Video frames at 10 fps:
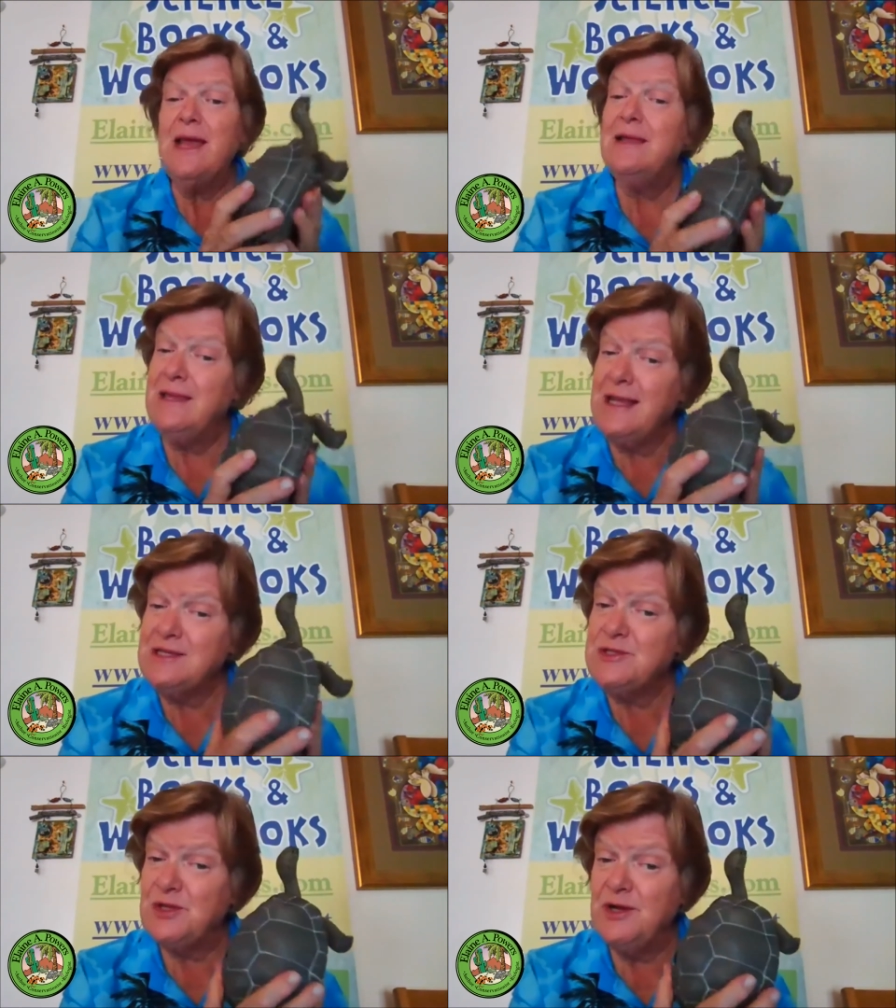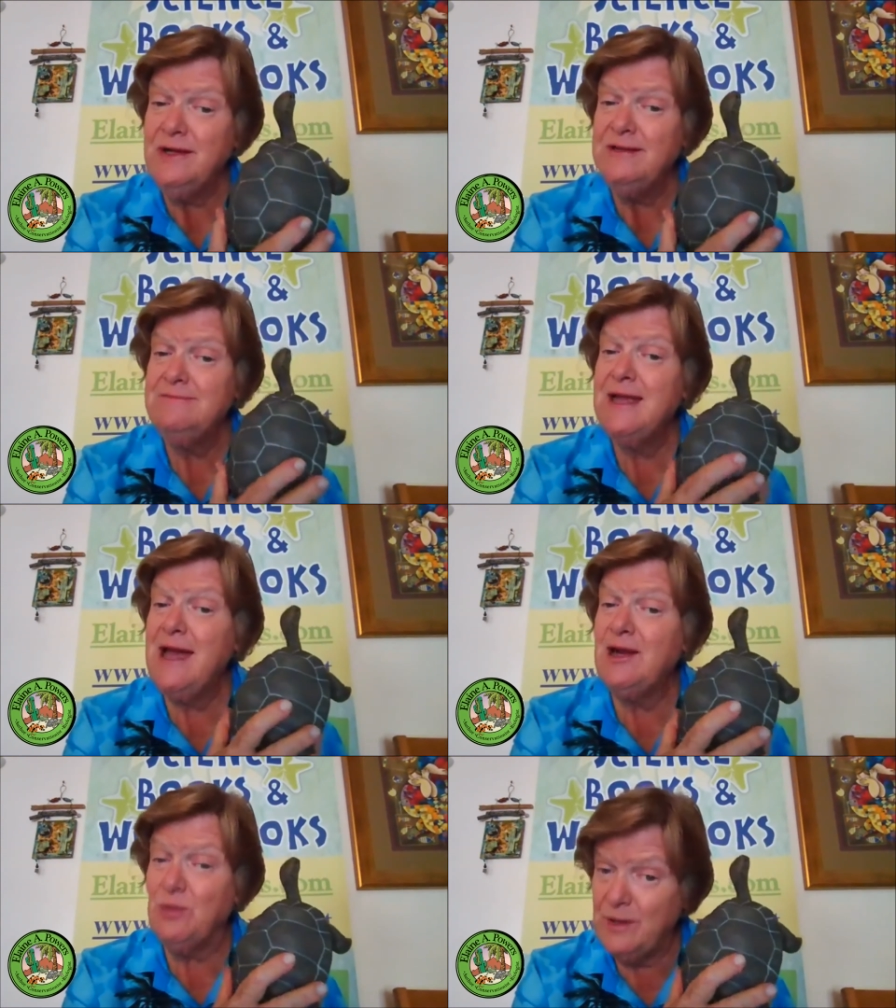let's look
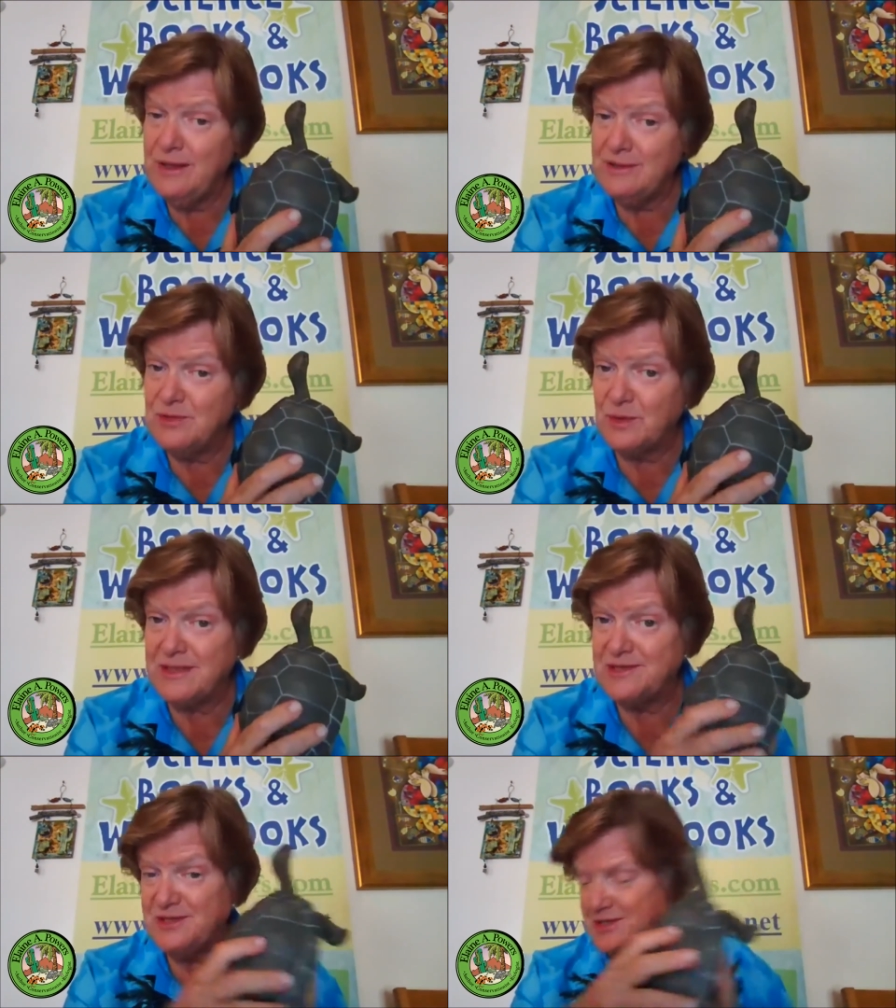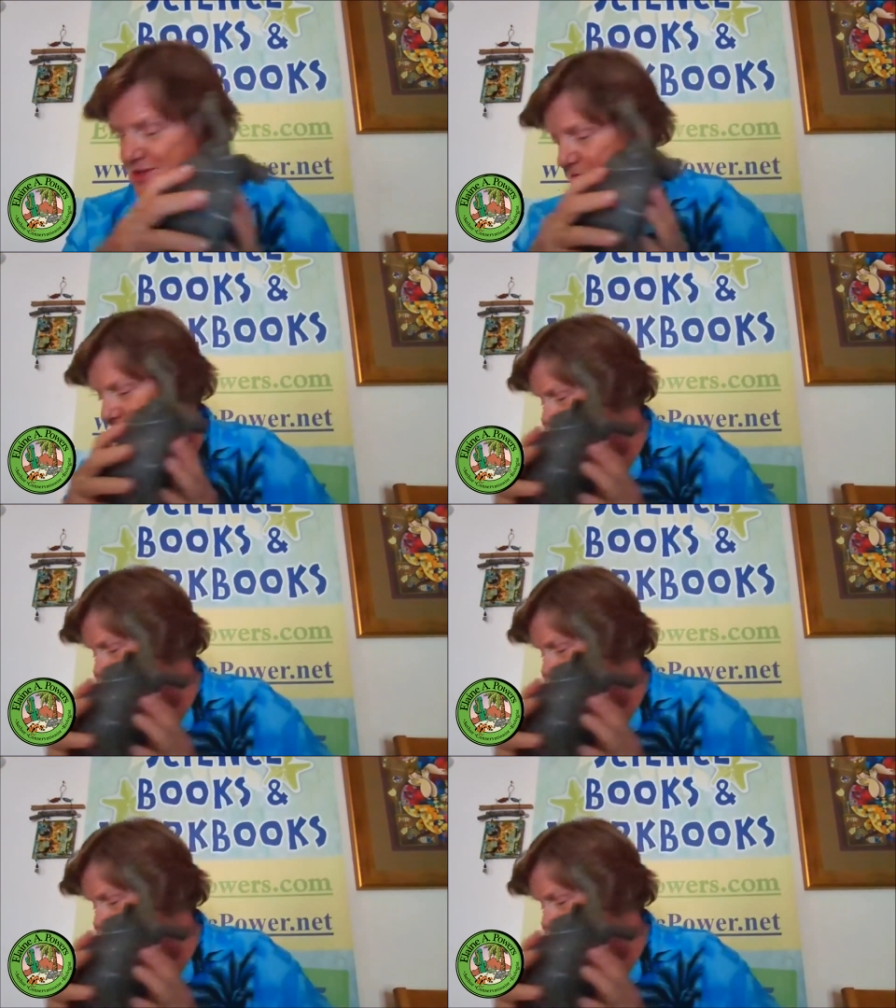at a real tortoise's shell.